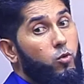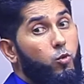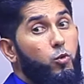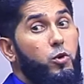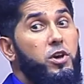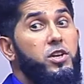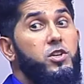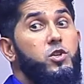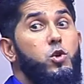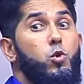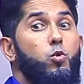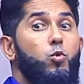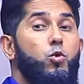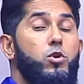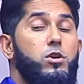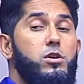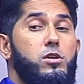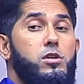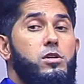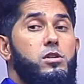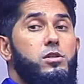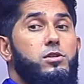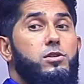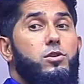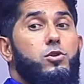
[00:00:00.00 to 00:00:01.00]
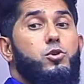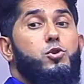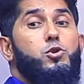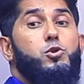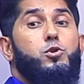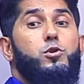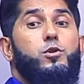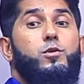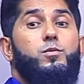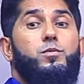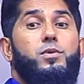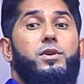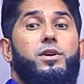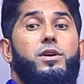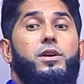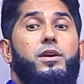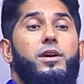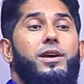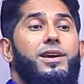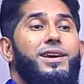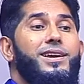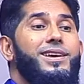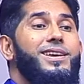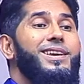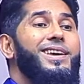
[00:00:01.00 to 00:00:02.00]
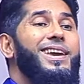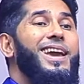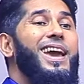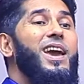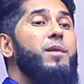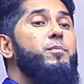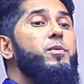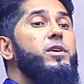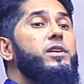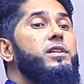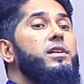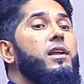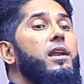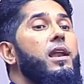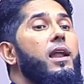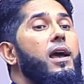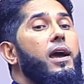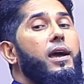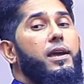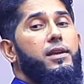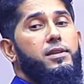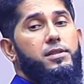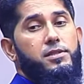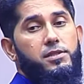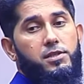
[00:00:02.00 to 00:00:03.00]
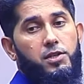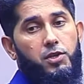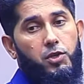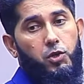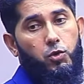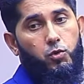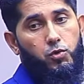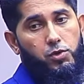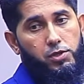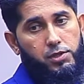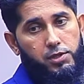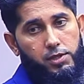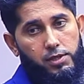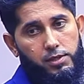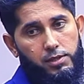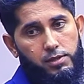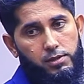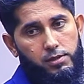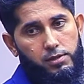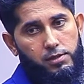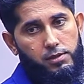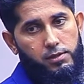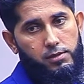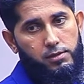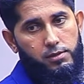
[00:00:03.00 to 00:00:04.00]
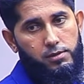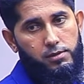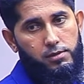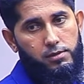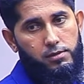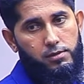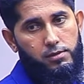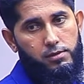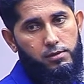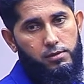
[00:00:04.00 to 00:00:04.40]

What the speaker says: Which words should be capitalized in your sentences?